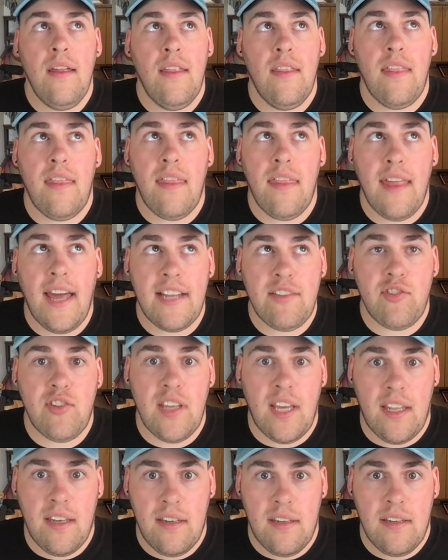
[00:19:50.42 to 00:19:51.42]
That's
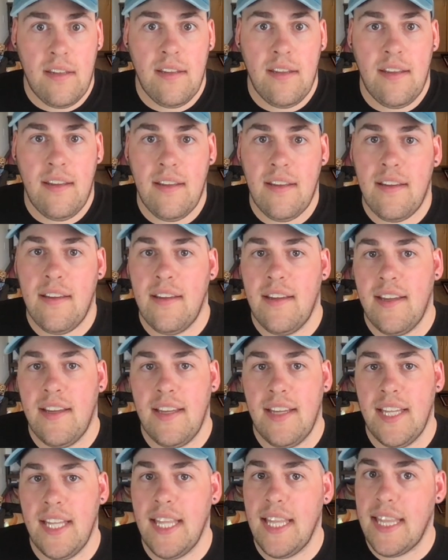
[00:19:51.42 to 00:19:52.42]
it.
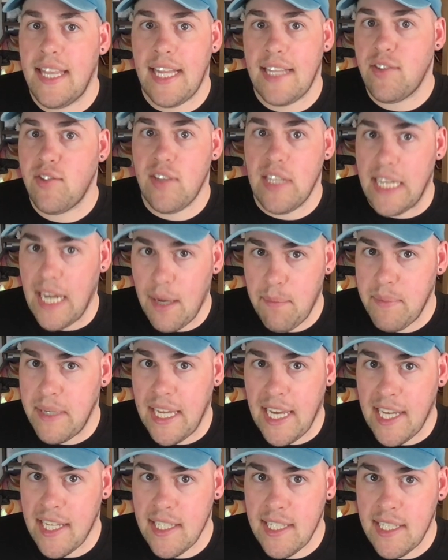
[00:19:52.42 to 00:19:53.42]
That's the update.